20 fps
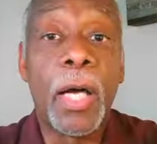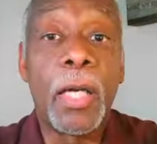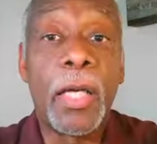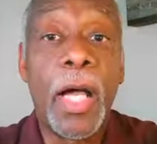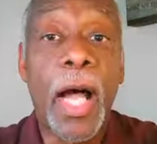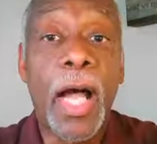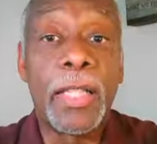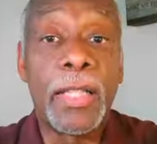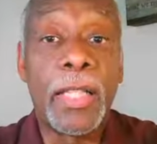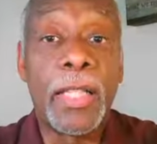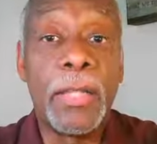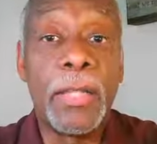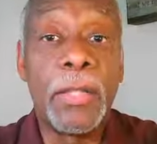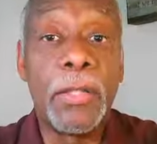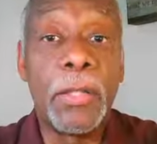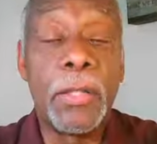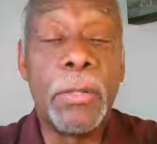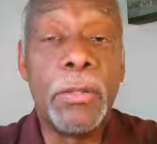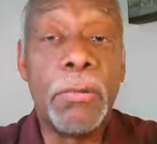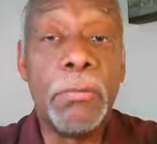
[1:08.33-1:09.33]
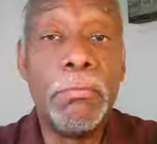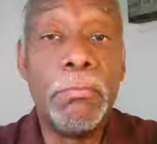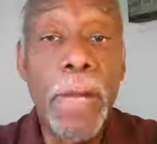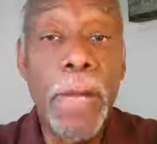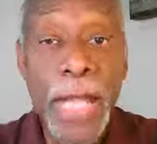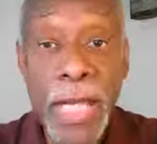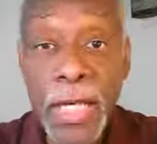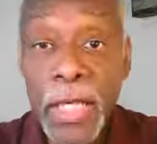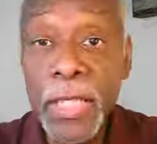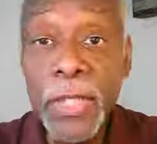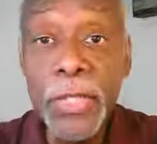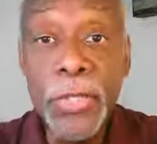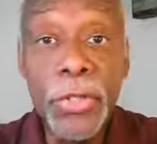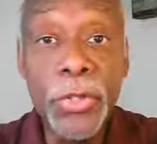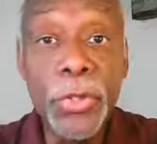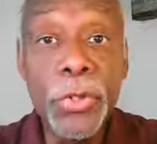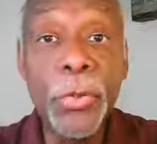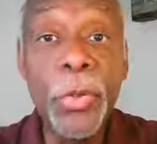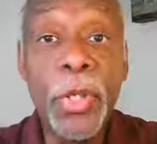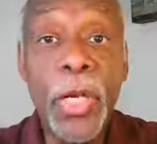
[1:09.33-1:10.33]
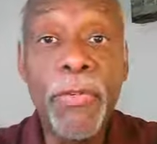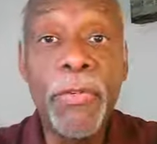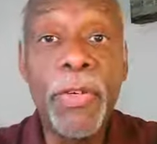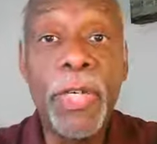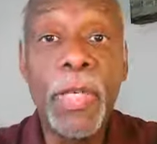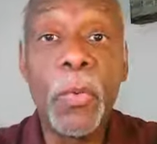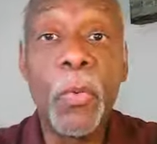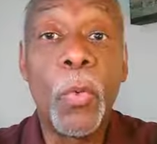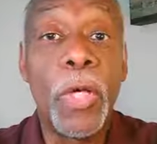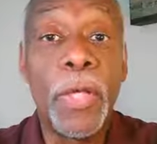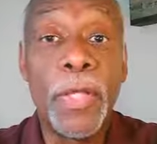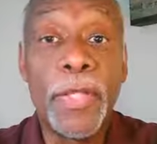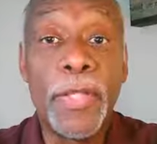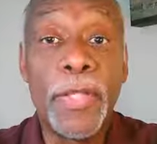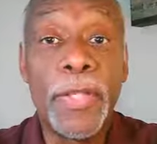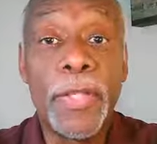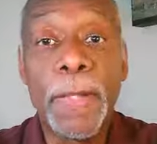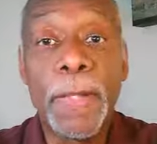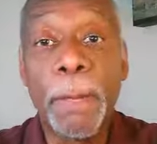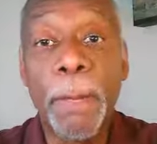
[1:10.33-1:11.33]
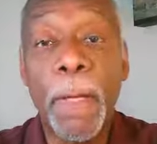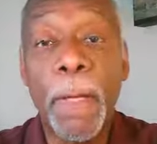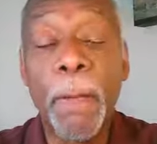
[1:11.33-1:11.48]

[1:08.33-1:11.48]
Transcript: God could make us do whatever he wants,